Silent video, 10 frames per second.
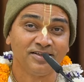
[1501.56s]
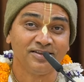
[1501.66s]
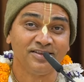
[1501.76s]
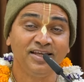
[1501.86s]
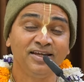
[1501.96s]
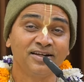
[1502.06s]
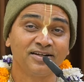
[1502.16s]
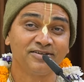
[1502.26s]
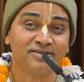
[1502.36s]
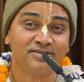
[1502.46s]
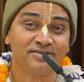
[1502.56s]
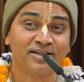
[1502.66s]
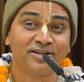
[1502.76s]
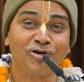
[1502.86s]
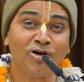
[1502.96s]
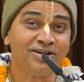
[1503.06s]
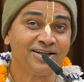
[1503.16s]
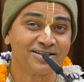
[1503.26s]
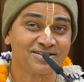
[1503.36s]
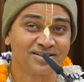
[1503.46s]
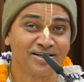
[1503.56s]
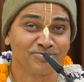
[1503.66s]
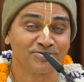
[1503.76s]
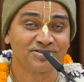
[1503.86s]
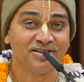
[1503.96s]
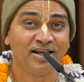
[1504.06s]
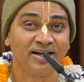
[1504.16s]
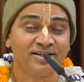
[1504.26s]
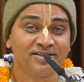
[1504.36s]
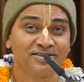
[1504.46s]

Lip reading: there that context comes that